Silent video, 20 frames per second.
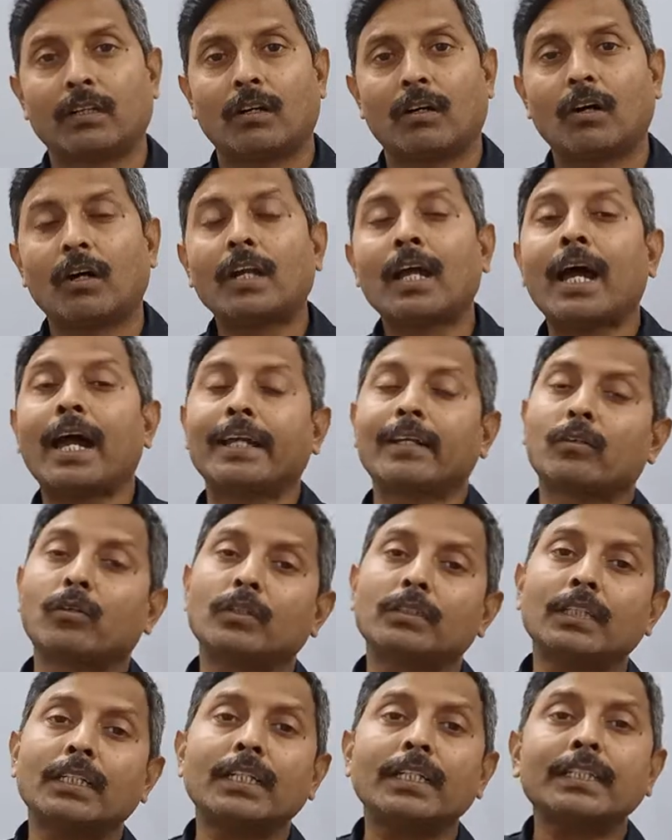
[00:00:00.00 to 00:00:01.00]
or
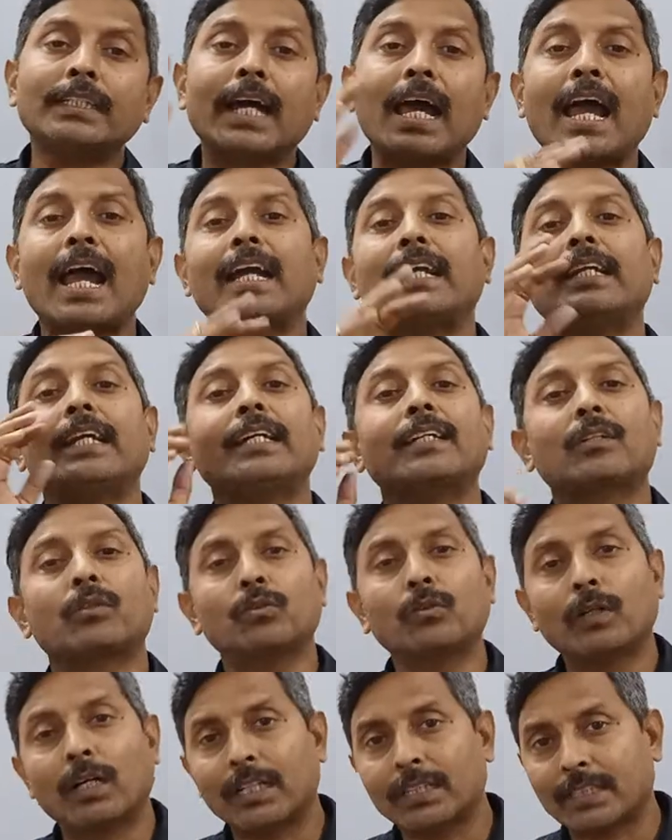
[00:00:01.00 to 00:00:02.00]
hydrogen is added
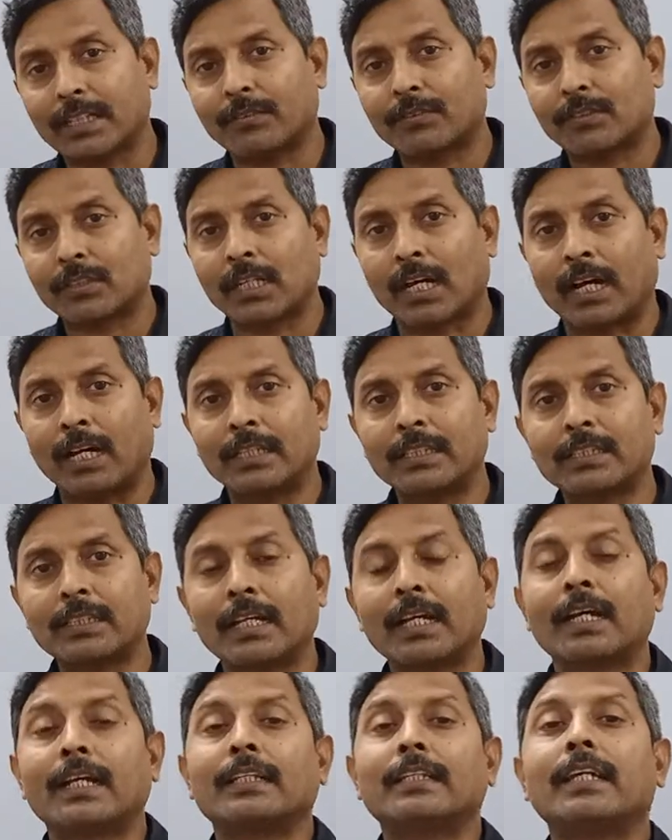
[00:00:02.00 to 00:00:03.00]
to a substance,
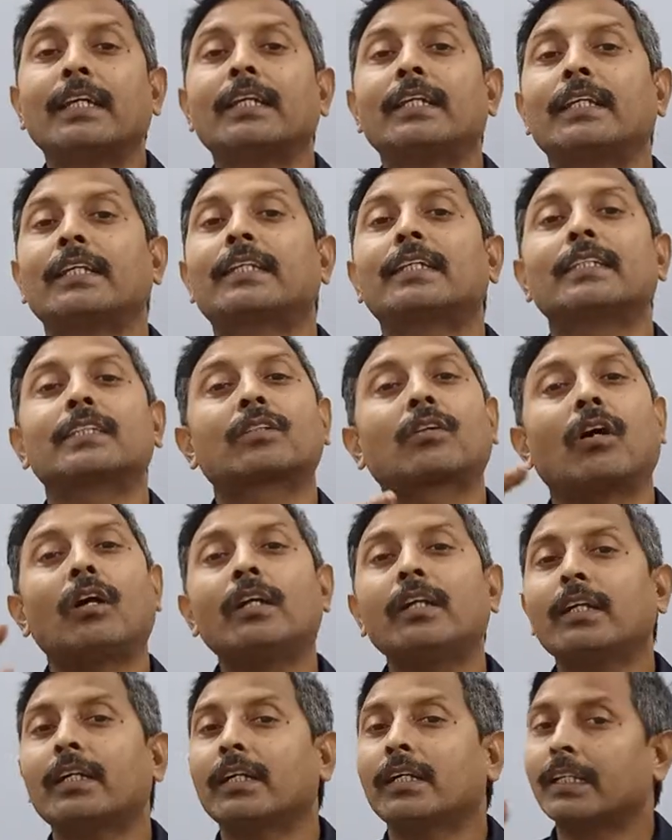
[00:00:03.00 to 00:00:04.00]
then it is called
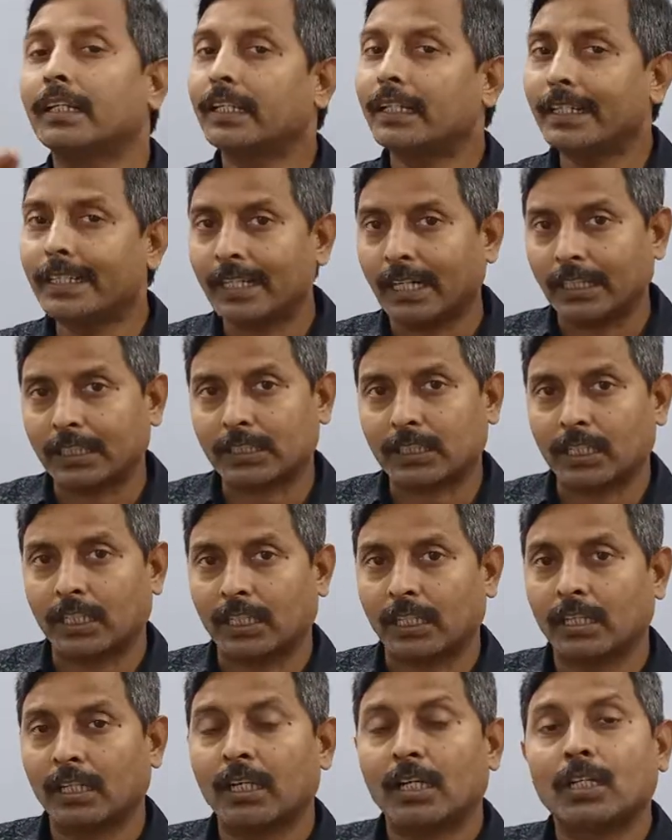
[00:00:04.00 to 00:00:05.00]

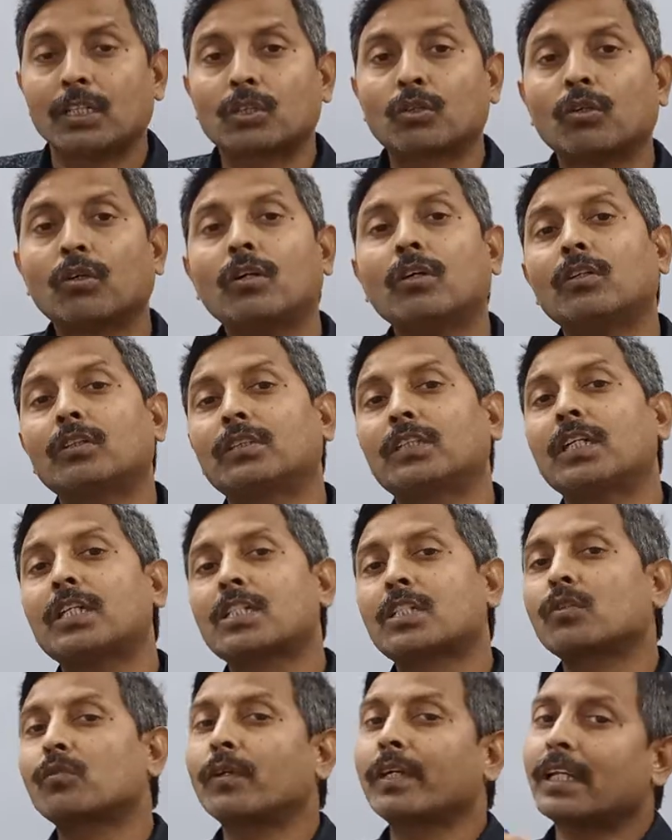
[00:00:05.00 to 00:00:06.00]
reduction. So
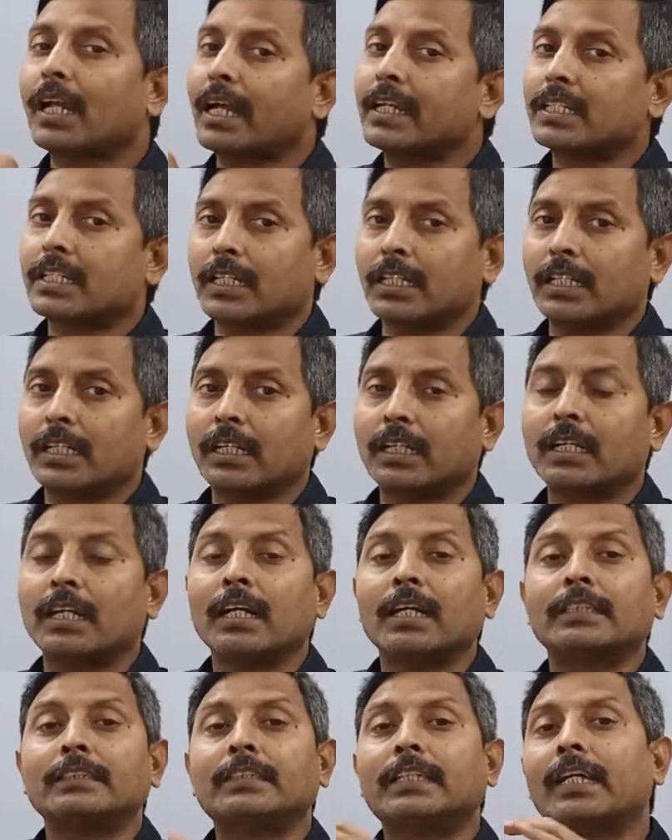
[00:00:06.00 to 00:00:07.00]
just we write here
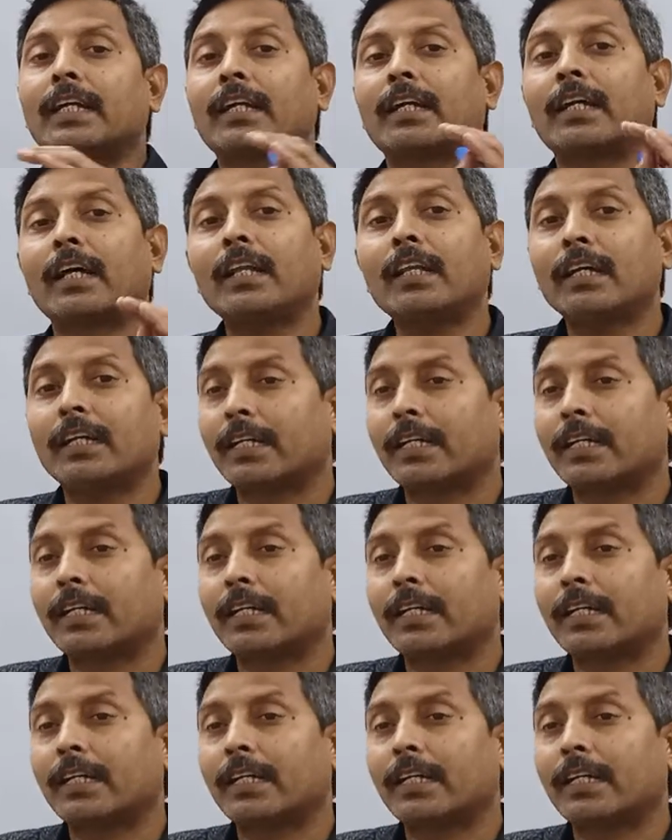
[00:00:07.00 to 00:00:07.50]
general